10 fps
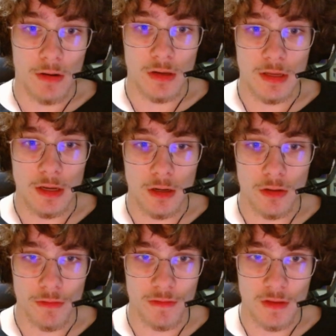in here,
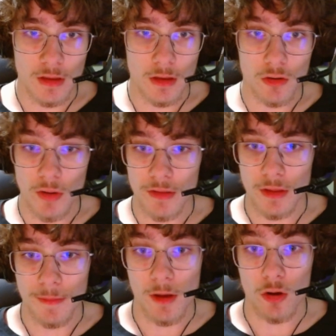you'll see Great
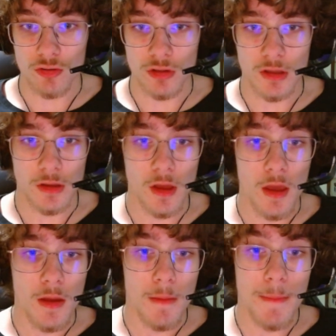League, Ultra League,
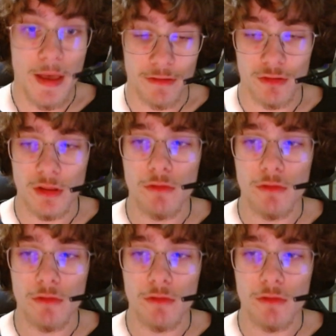Master League.